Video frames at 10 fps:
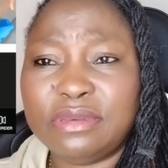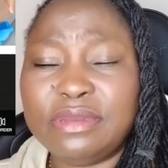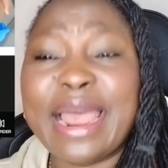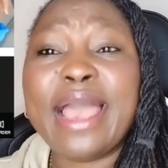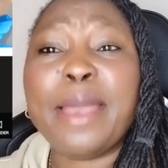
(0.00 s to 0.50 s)

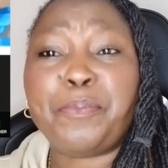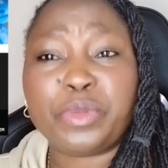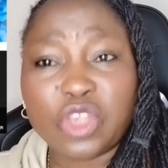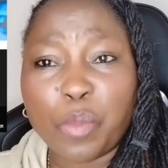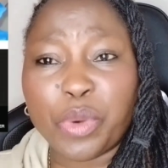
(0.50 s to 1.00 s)
Now help
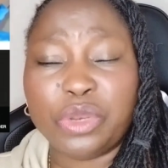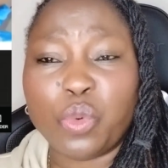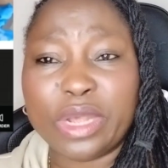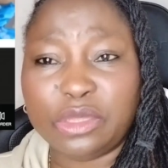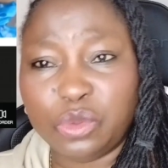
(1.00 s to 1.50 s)
somebody
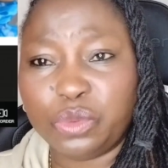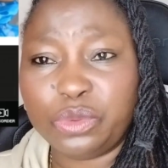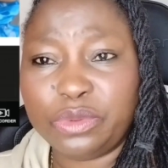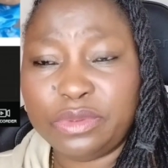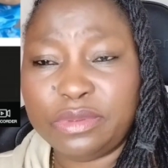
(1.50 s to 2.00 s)
want to.
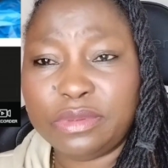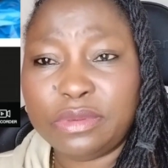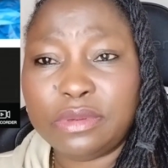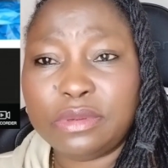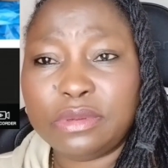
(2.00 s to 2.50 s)

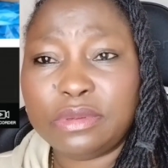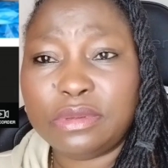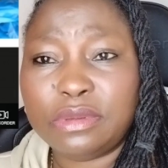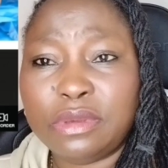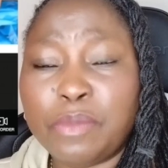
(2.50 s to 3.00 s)

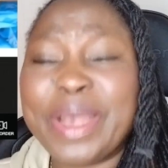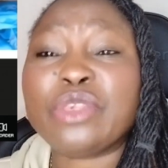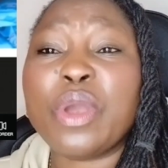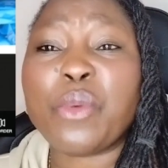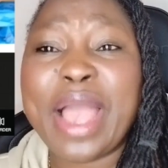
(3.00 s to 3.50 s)

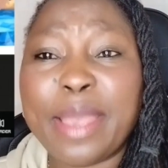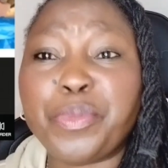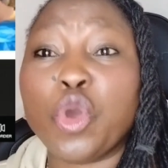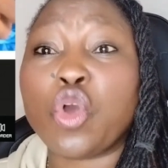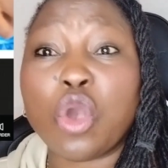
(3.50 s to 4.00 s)
Better way want help
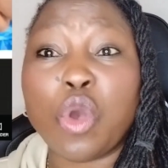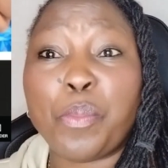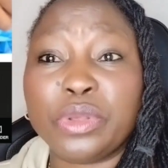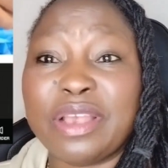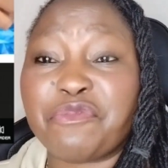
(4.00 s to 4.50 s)
you, can't go
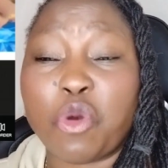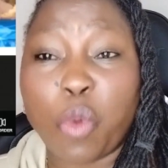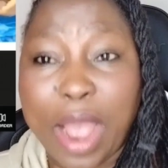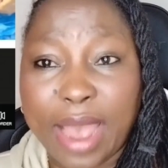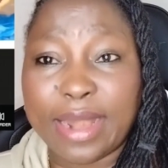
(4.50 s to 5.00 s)
put up for
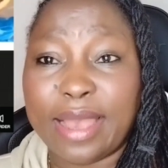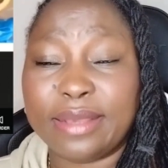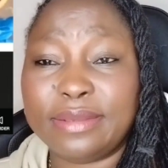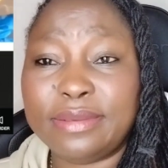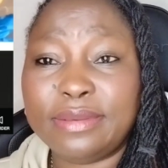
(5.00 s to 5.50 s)

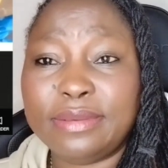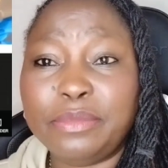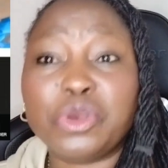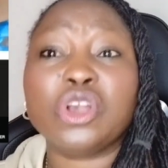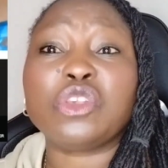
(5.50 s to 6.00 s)
wahala
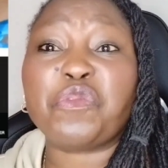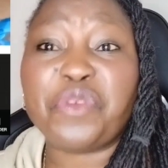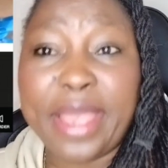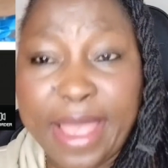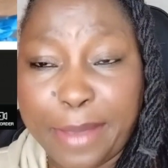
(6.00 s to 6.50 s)
because
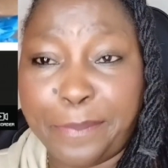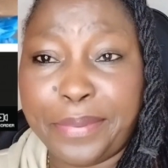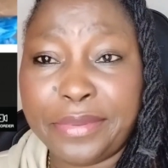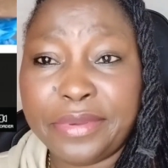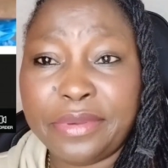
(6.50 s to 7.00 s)
of help.
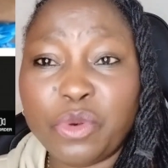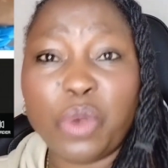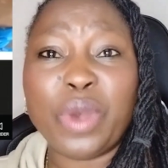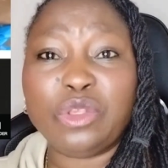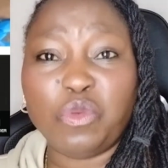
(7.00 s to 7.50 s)
We
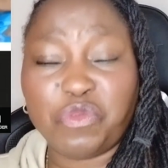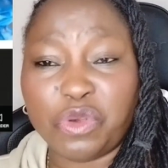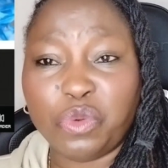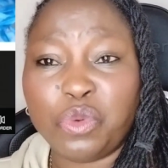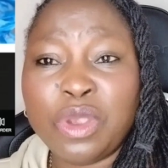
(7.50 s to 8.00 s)
want to do
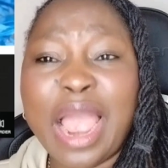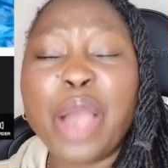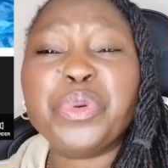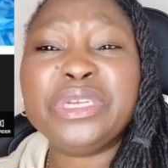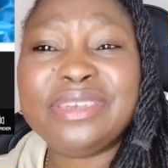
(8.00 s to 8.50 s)
for you.
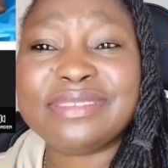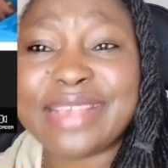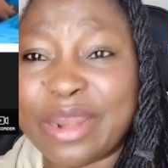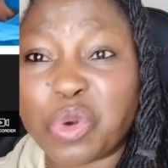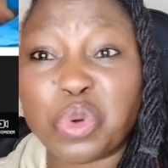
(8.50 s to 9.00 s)
I wish this
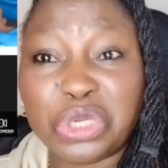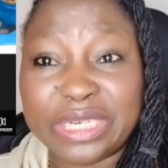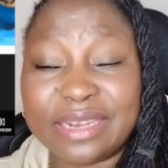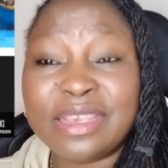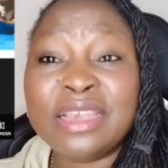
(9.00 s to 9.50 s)
guy no come
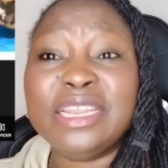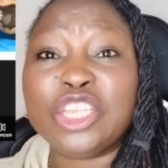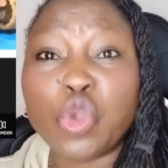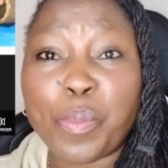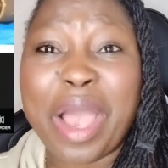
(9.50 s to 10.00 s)
check the
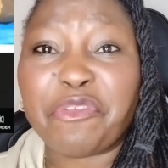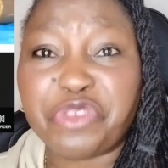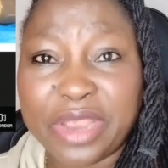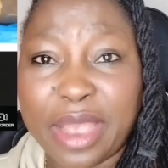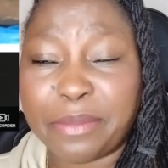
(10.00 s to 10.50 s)
tuba of
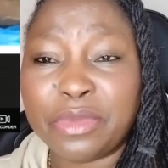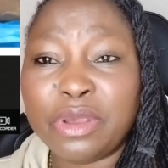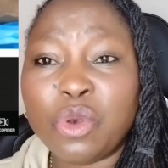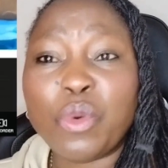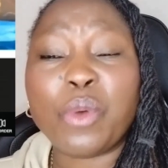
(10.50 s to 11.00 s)
nyam.
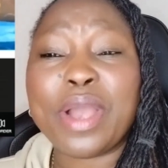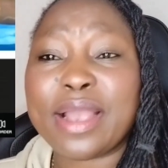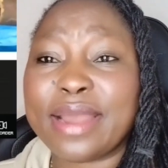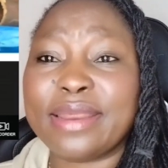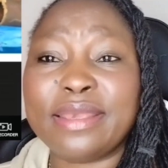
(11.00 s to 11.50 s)
We want
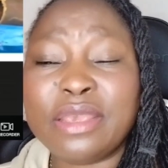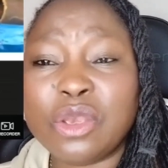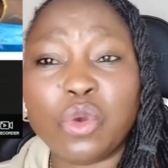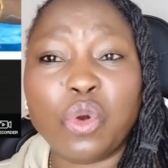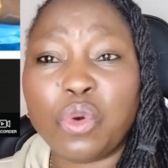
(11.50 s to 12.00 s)
carry
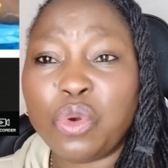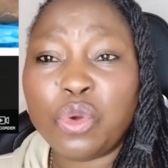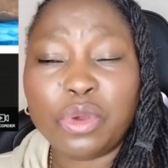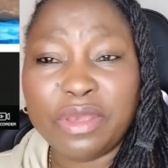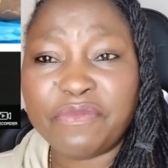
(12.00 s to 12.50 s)
go
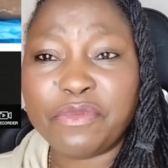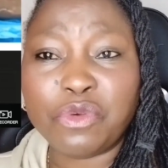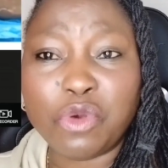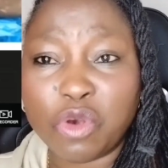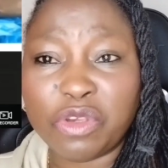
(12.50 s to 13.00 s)

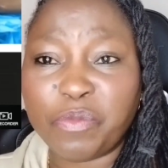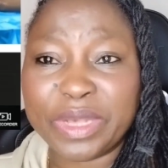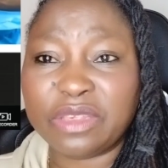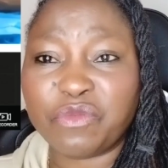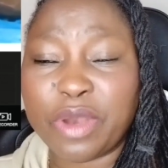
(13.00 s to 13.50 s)
give
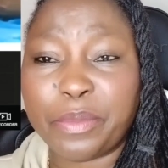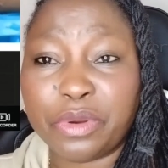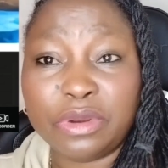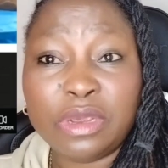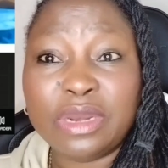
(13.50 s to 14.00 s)
person for
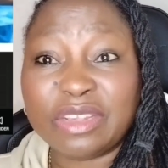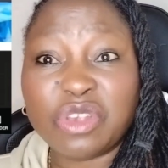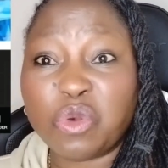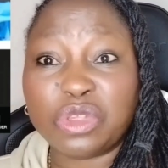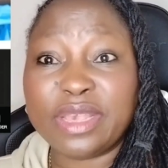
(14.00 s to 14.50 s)
abroad. I
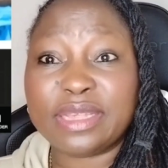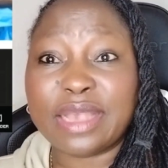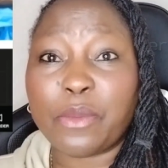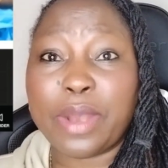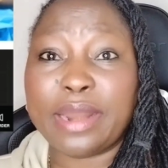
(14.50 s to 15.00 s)
say go to
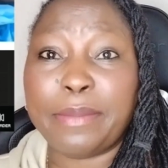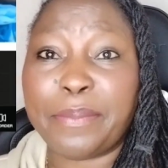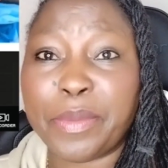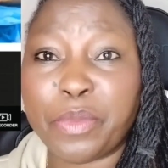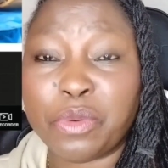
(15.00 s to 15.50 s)
inside wahala, my
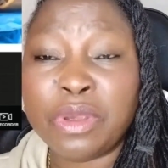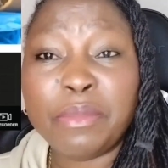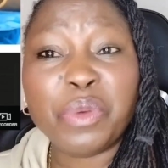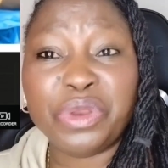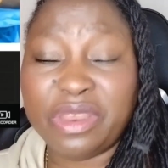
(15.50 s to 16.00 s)
people.
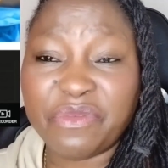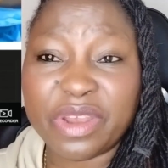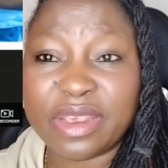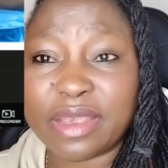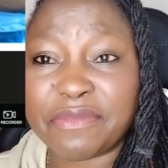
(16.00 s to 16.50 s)
May we be
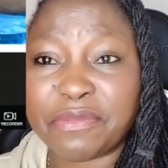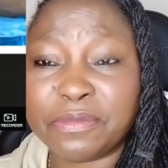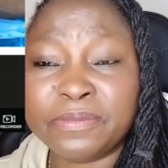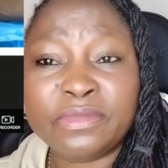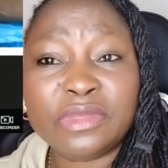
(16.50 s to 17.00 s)
very
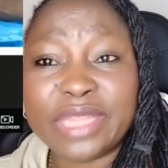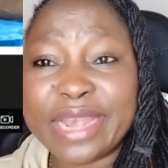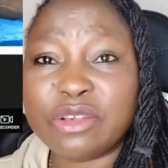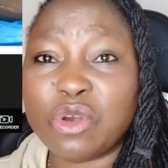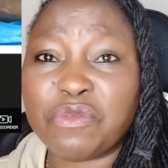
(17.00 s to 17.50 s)
careful.
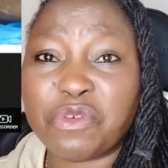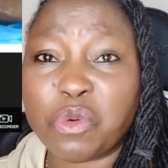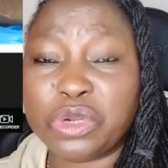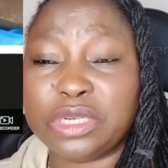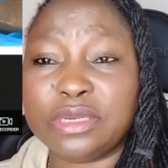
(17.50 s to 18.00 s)
Thank you all for
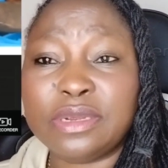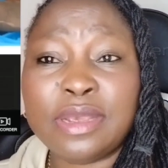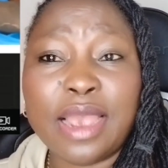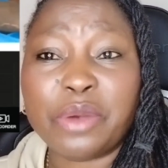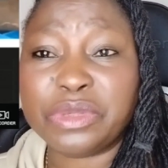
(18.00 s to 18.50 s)
watching. I